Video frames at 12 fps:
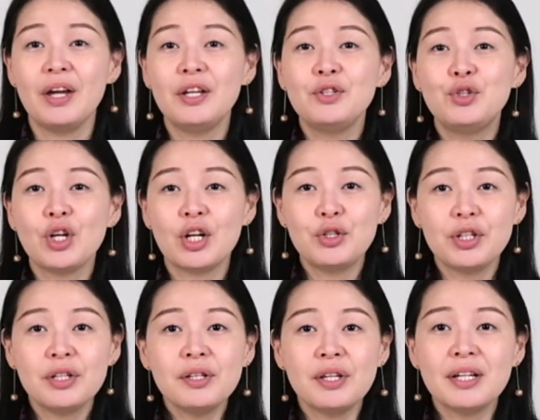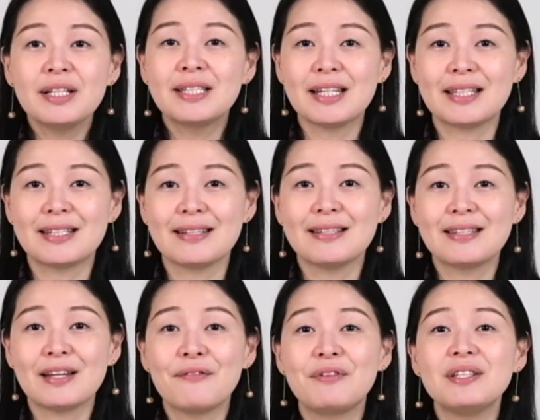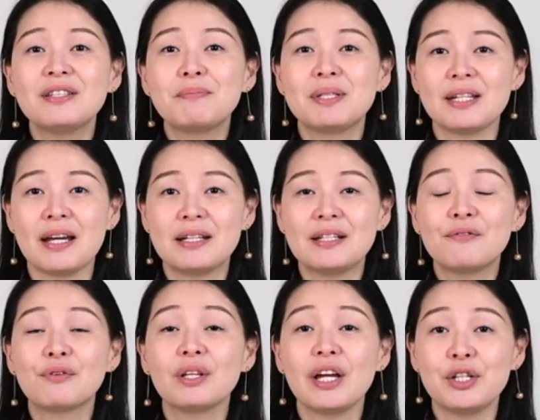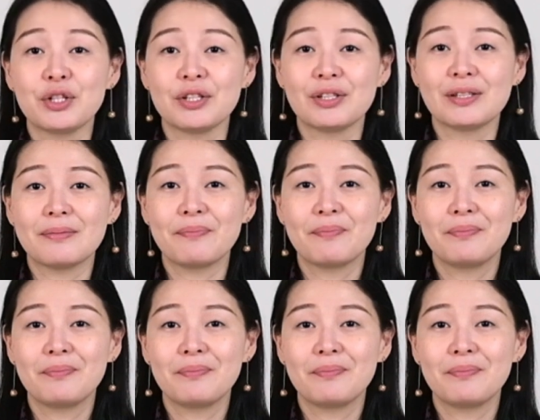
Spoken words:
in judging the existence of the substantive relations.